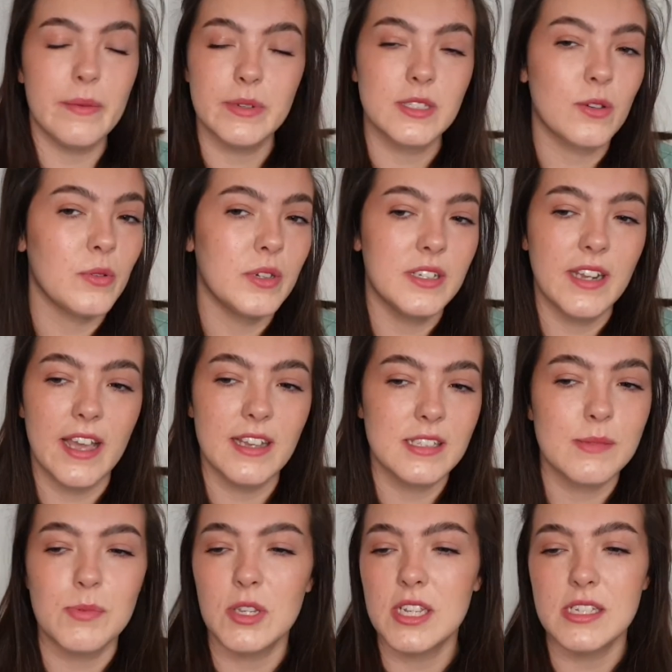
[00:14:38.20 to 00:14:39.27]
was going,
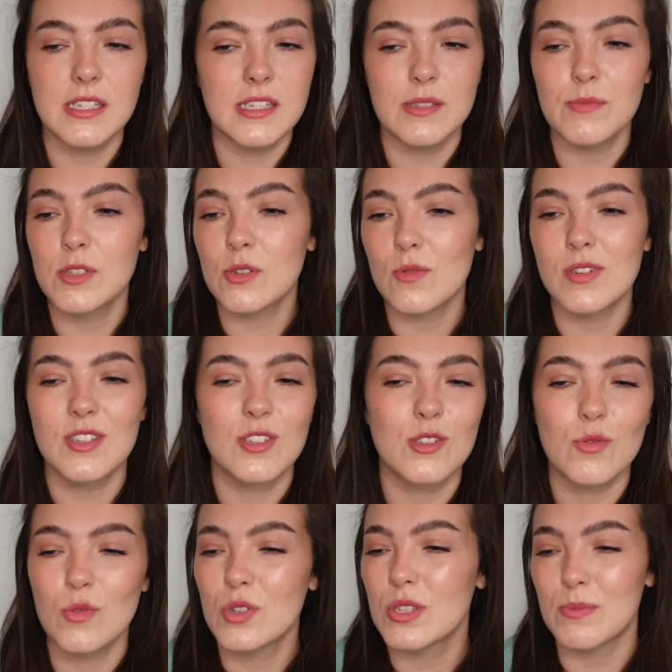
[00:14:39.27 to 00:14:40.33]
spooky season was going
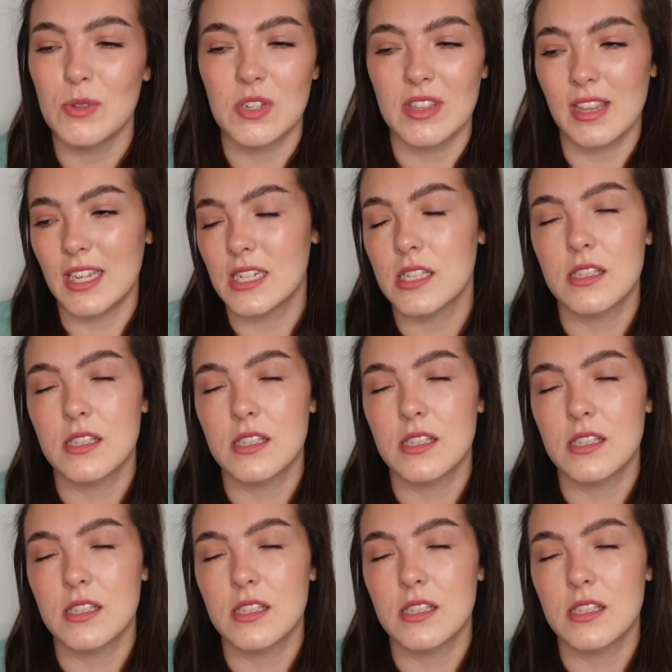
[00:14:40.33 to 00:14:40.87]
so smoothly,